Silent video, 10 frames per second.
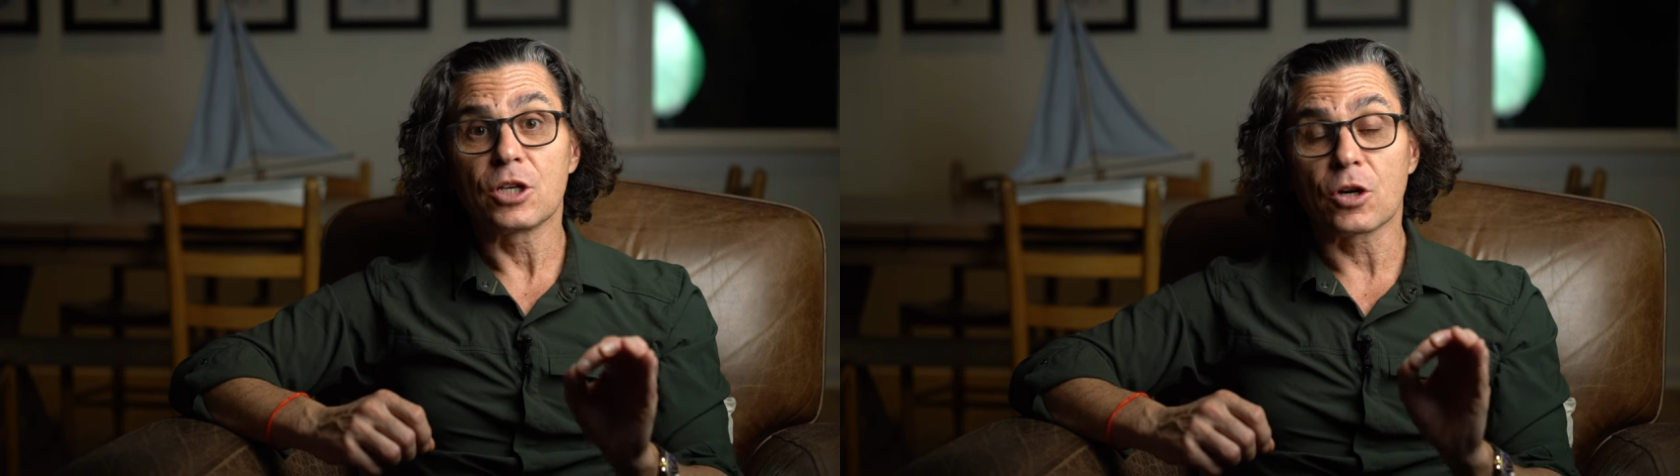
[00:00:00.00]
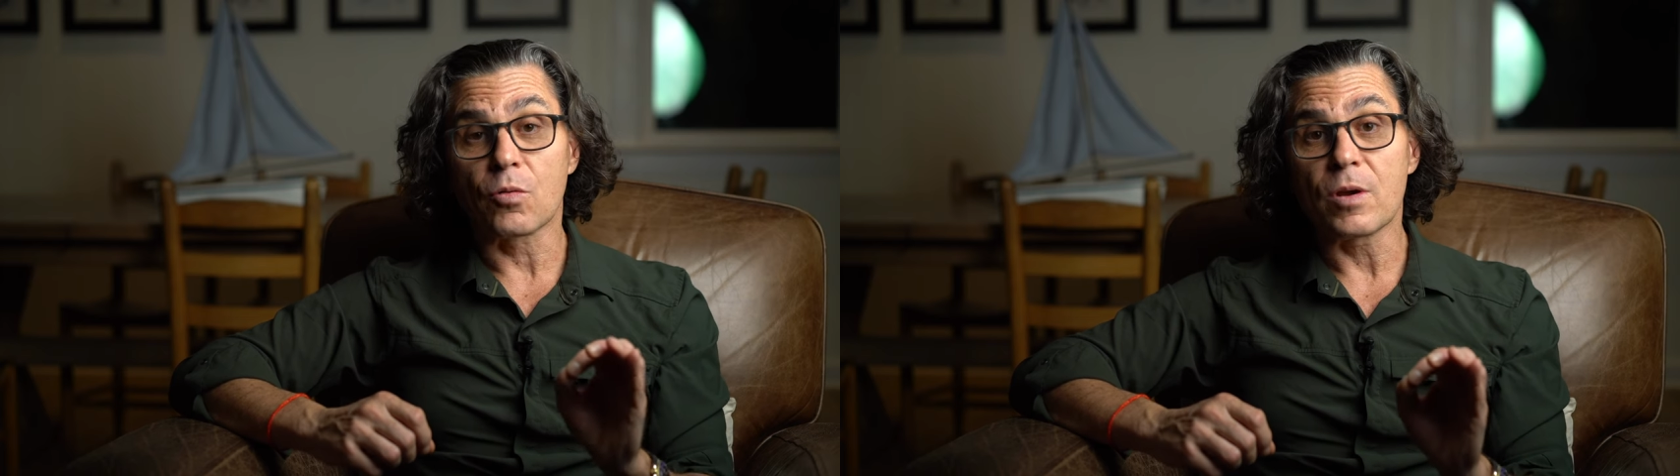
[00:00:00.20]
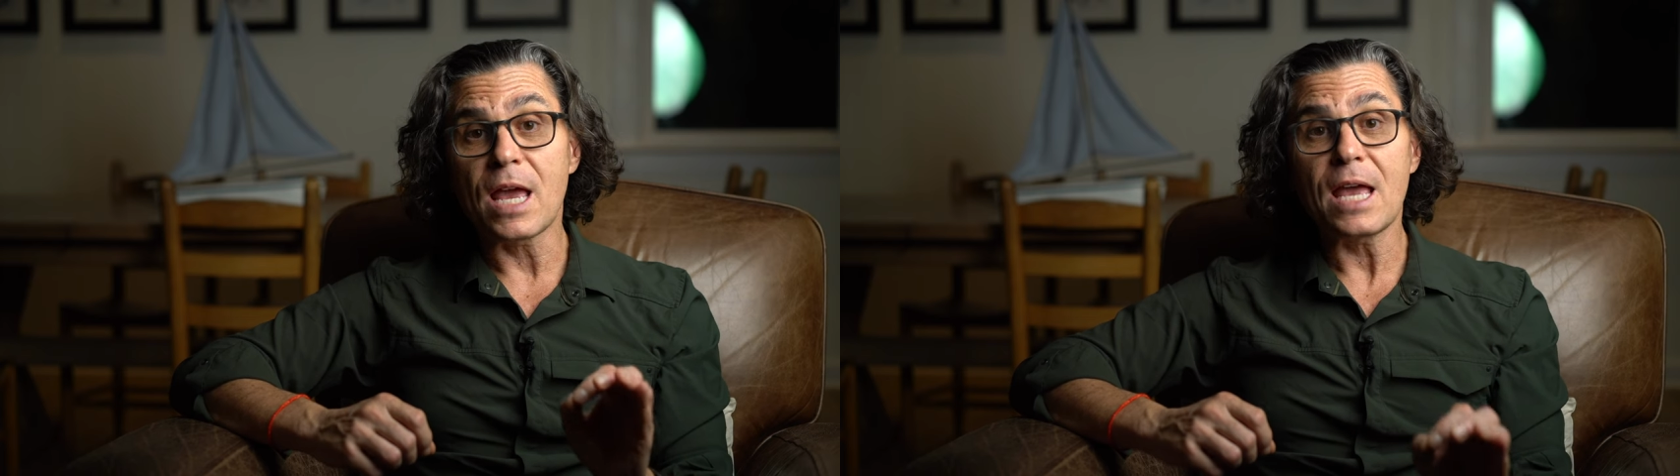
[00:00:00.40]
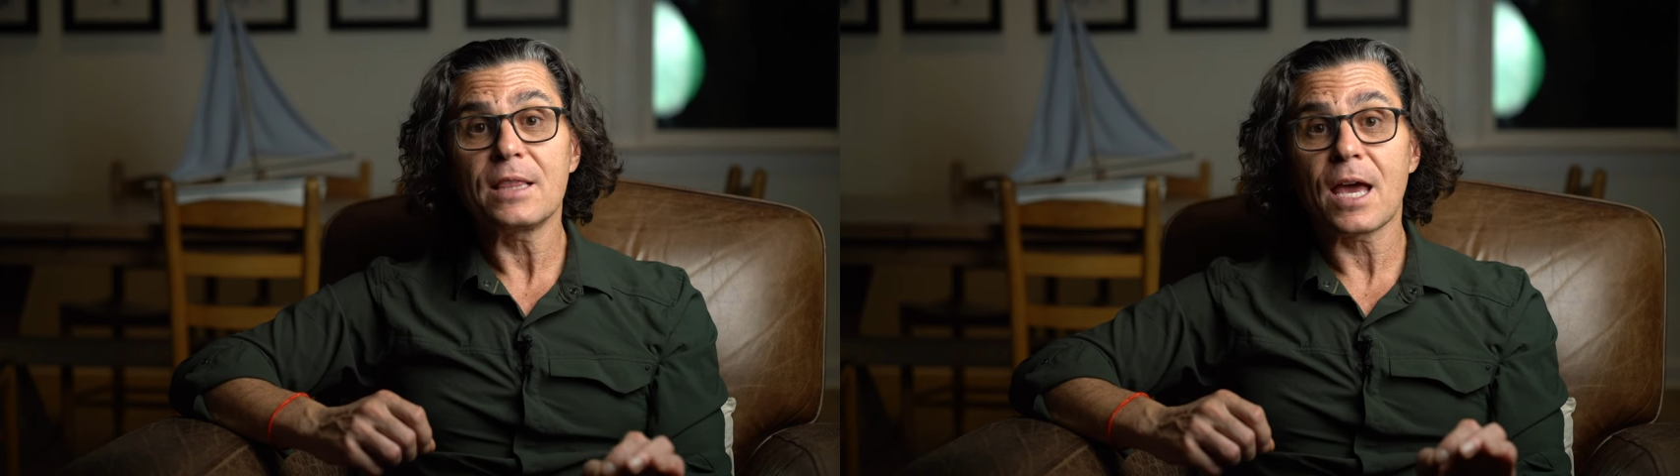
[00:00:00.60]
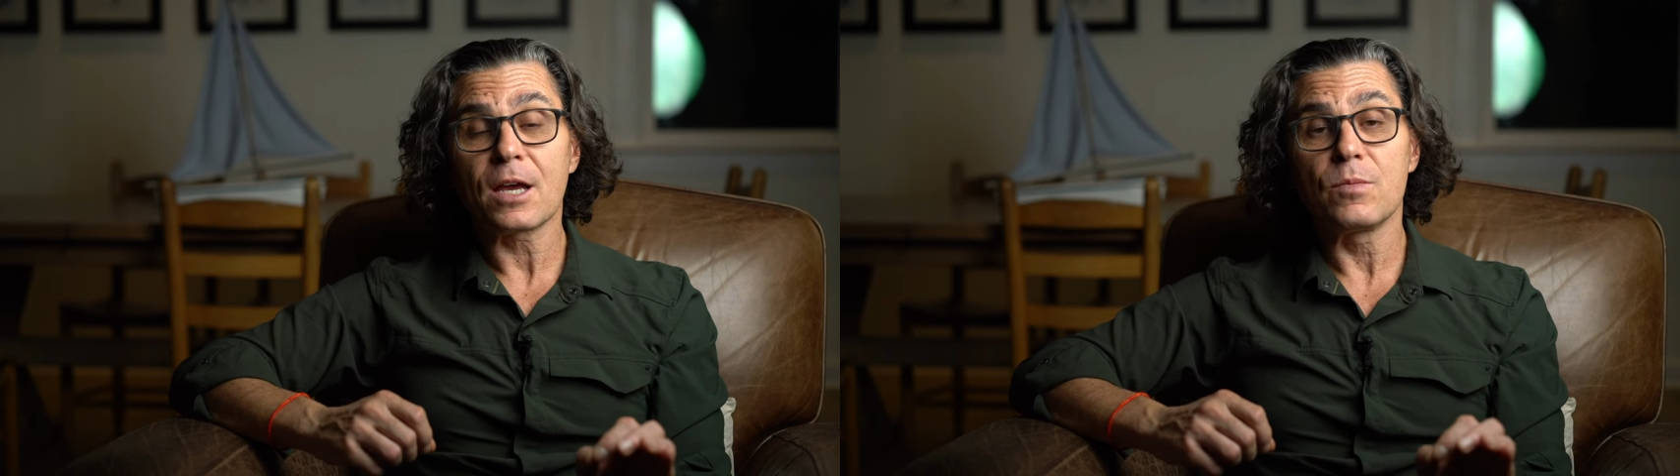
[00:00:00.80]
to
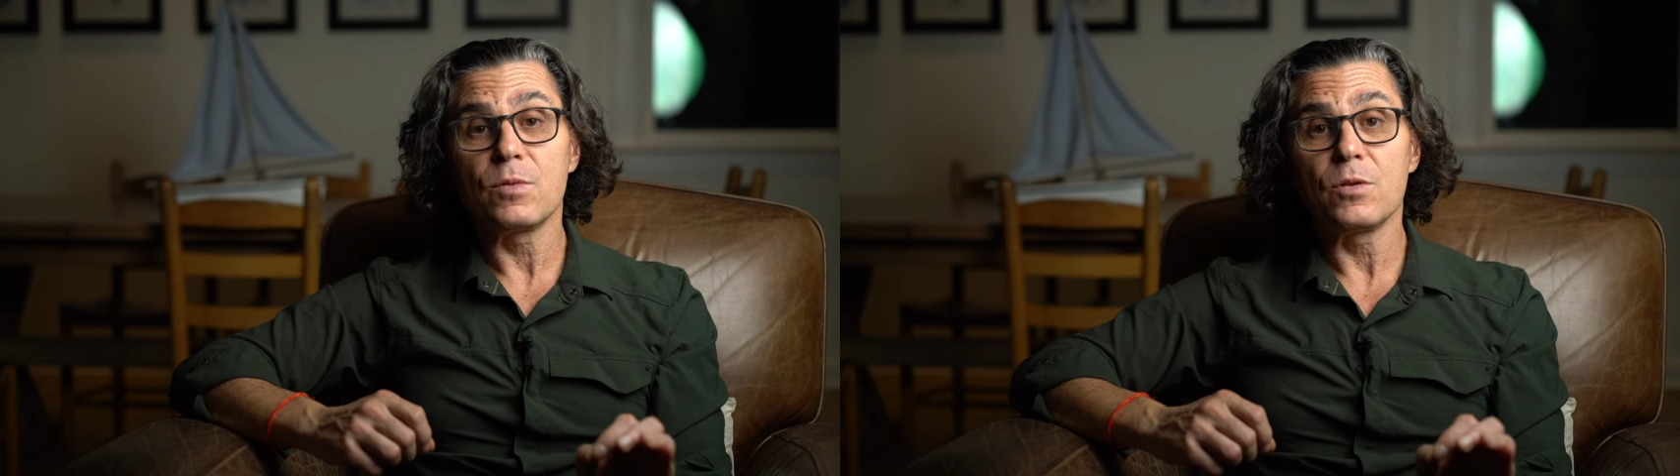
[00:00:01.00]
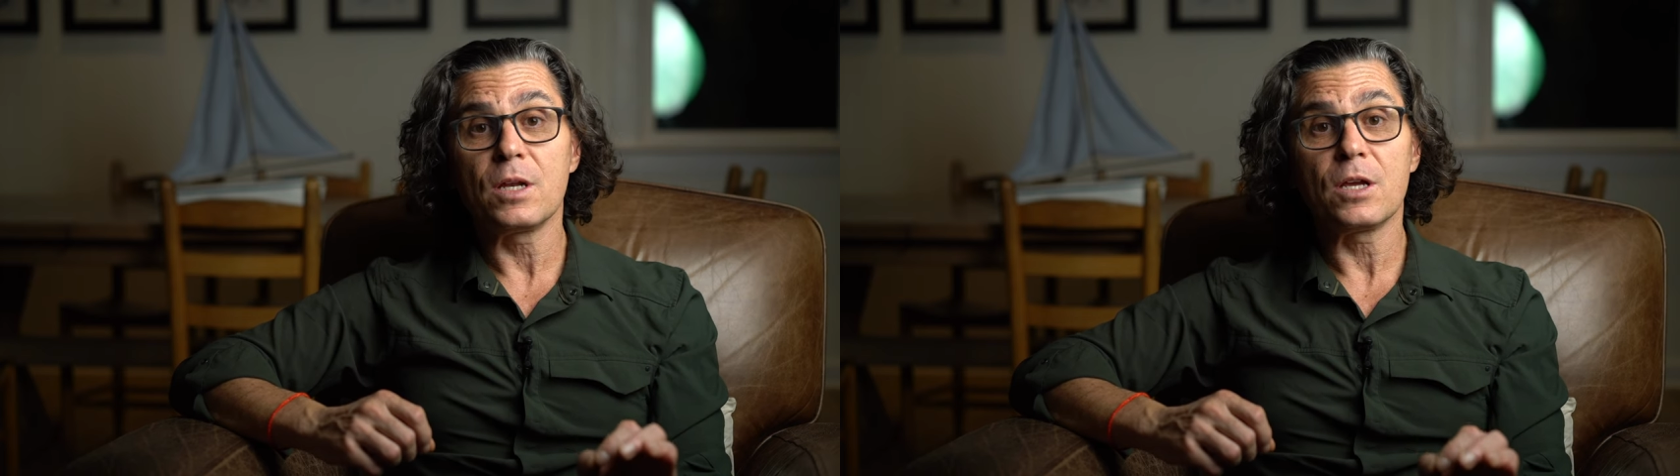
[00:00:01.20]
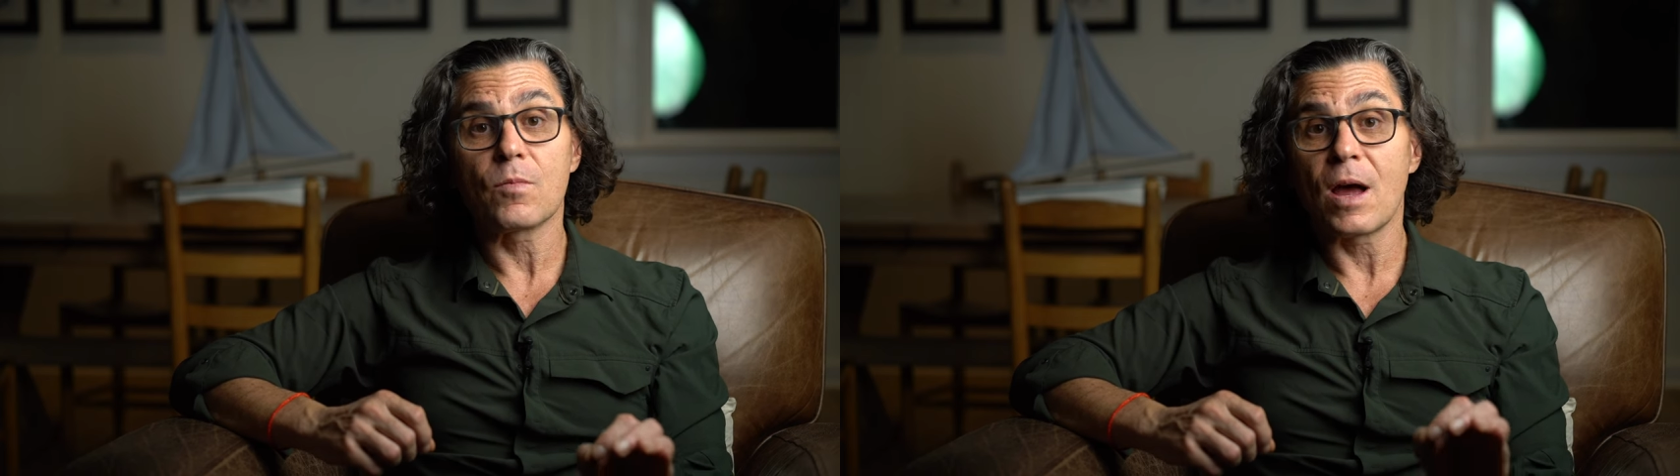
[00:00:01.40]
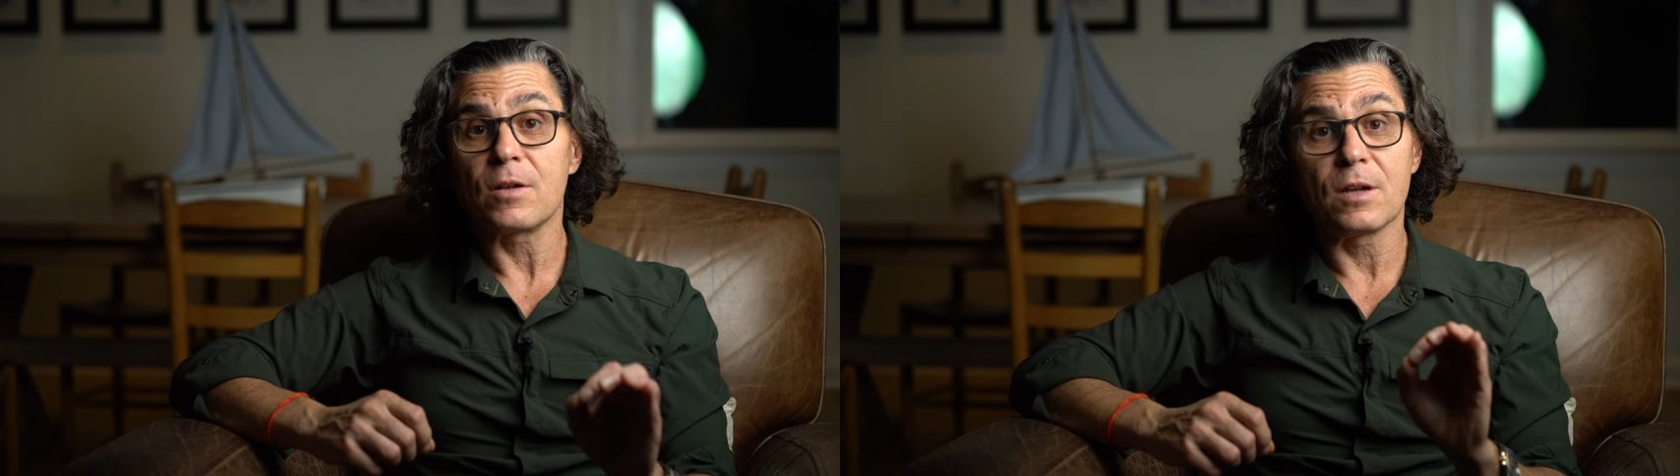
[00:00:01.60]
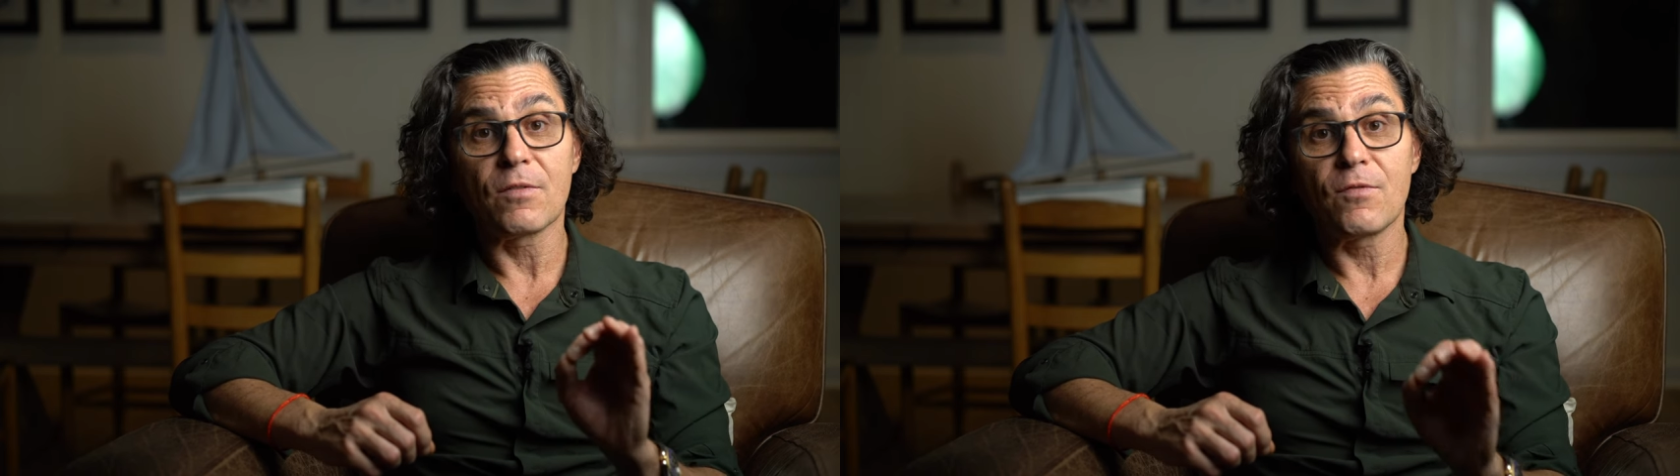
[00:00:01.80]
create that community
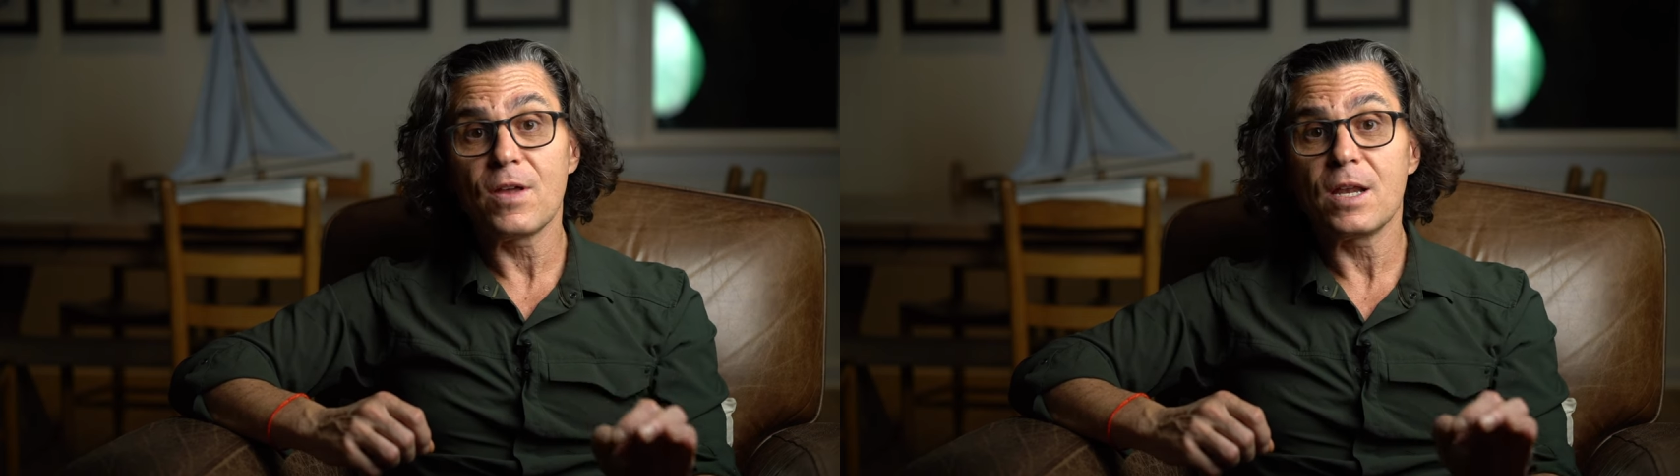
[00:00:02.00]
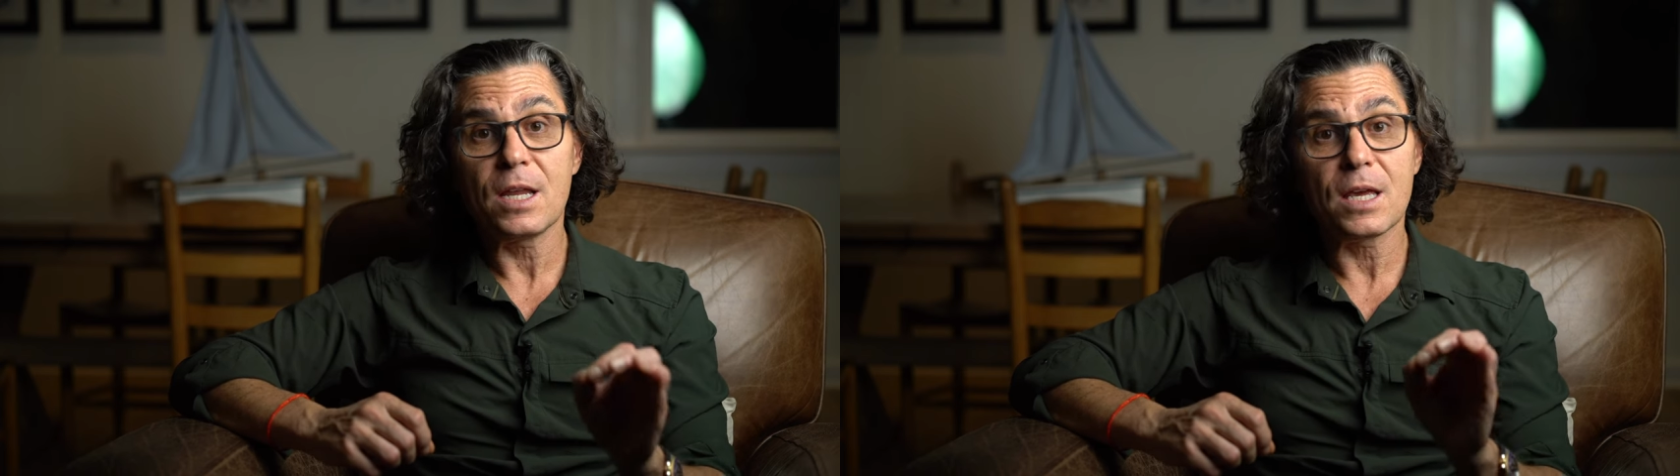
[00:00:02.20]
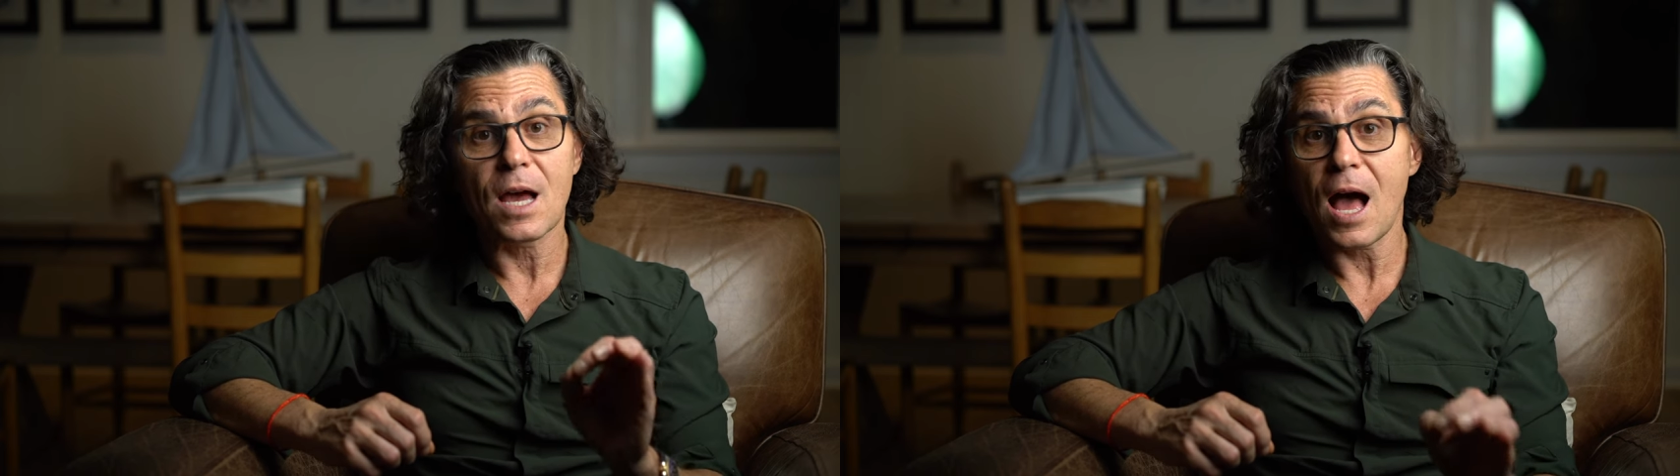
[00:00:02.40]
around an affinity,